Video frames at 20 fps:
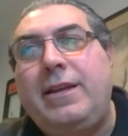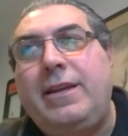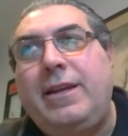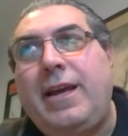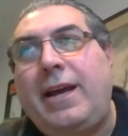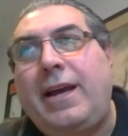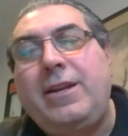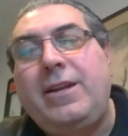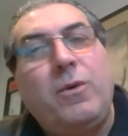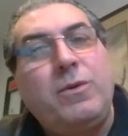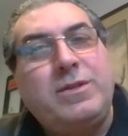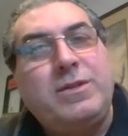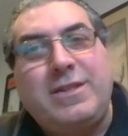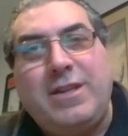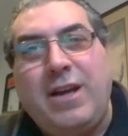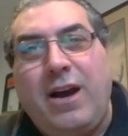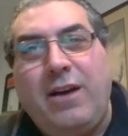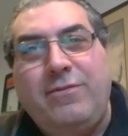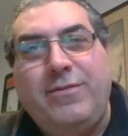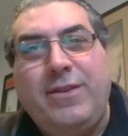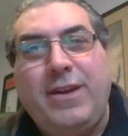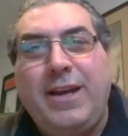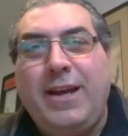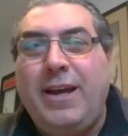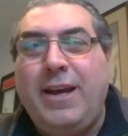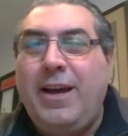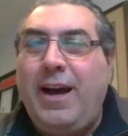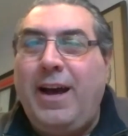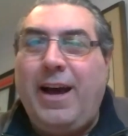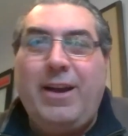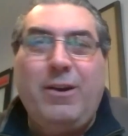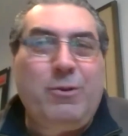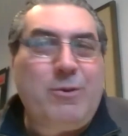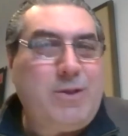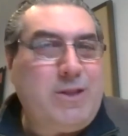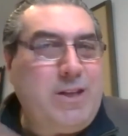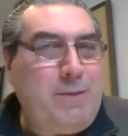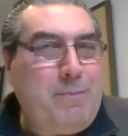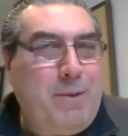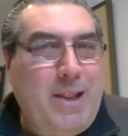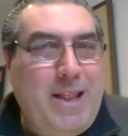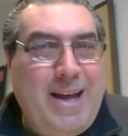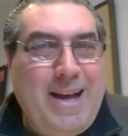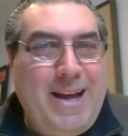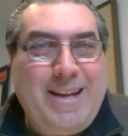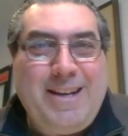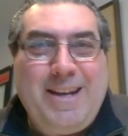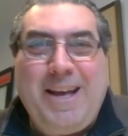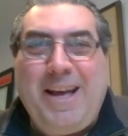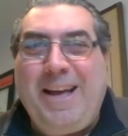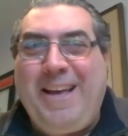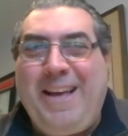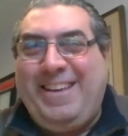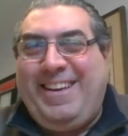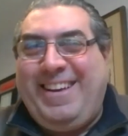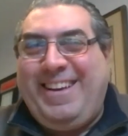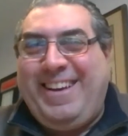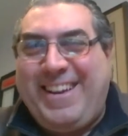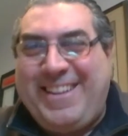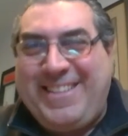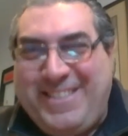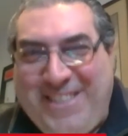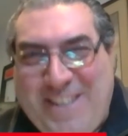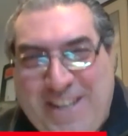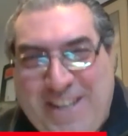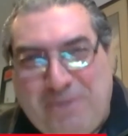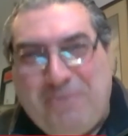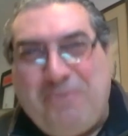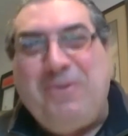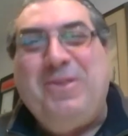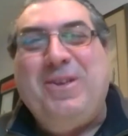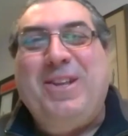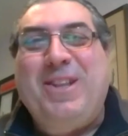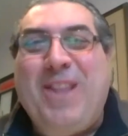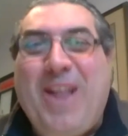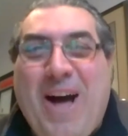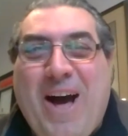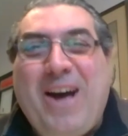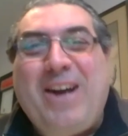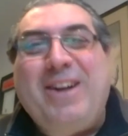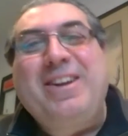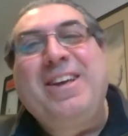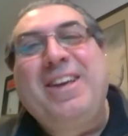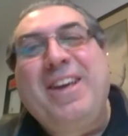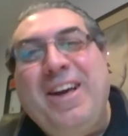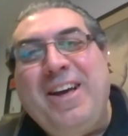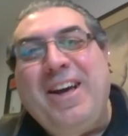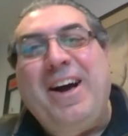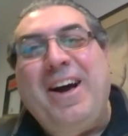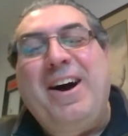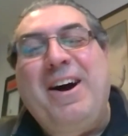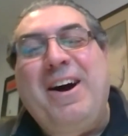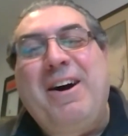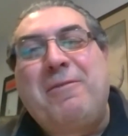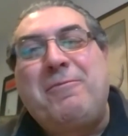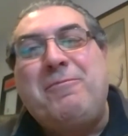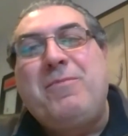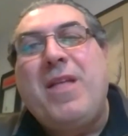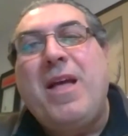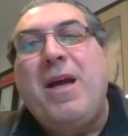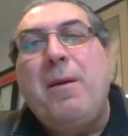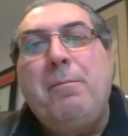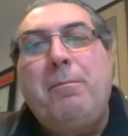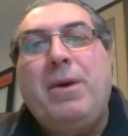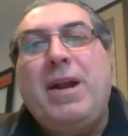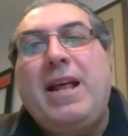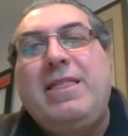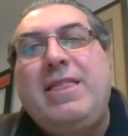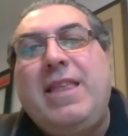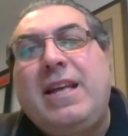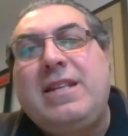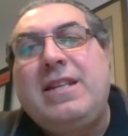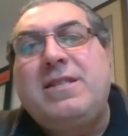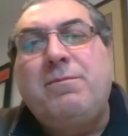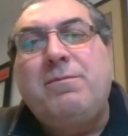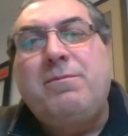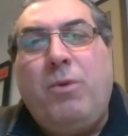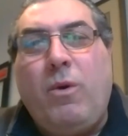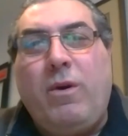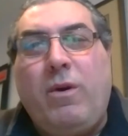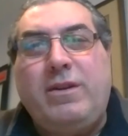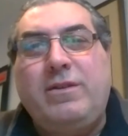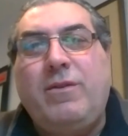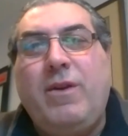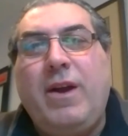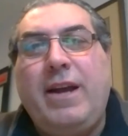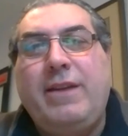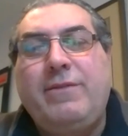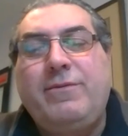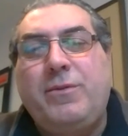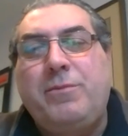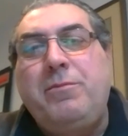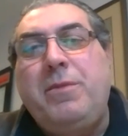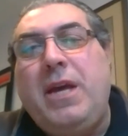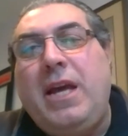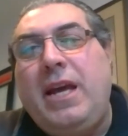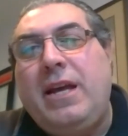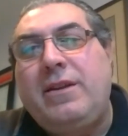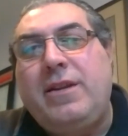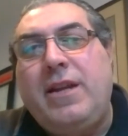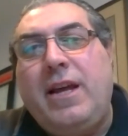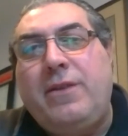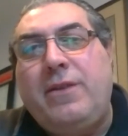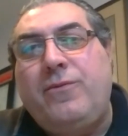know it's tough. I don't sleep a lot. I deal with a lot. But I think it's important, right, for me and